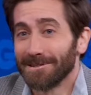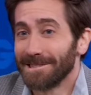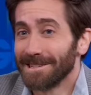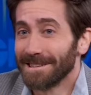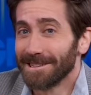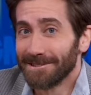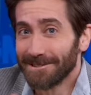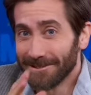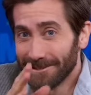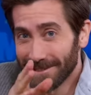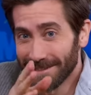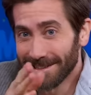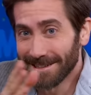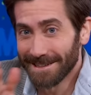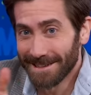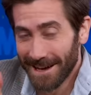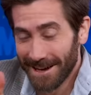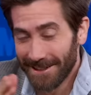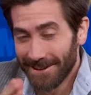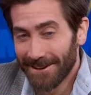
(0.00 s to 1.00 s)
who did, who's
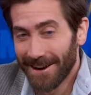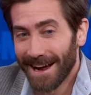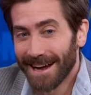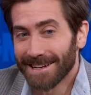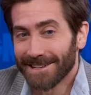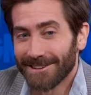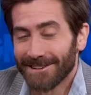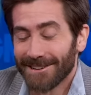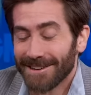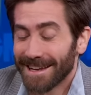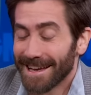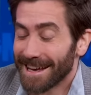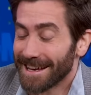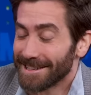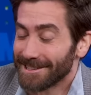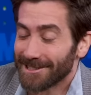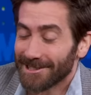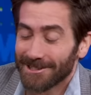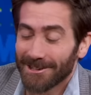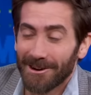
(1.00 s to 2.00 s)
the other actor in that,
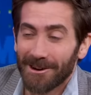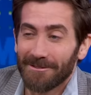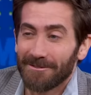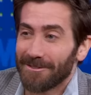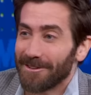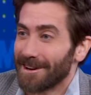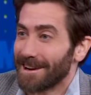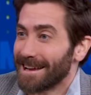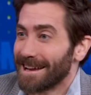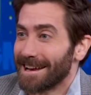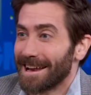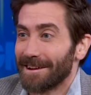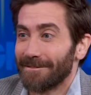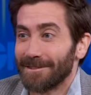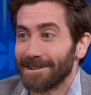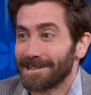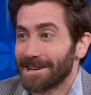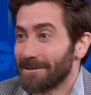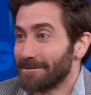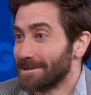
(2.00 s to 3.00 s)
is oh. so funny. And
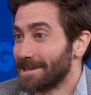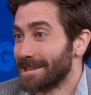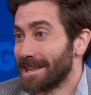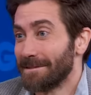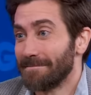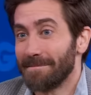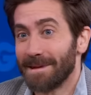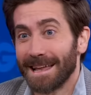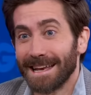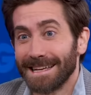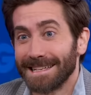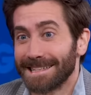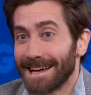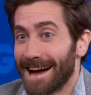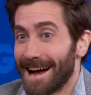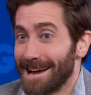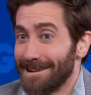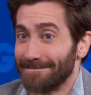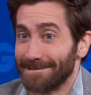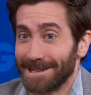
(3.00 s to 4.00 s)
every time we did that, many
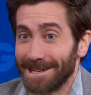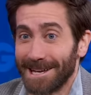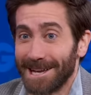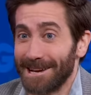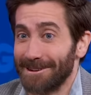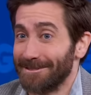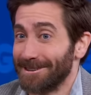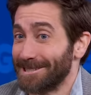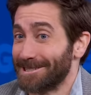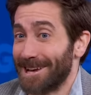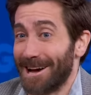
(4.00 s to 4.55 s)
times, and he was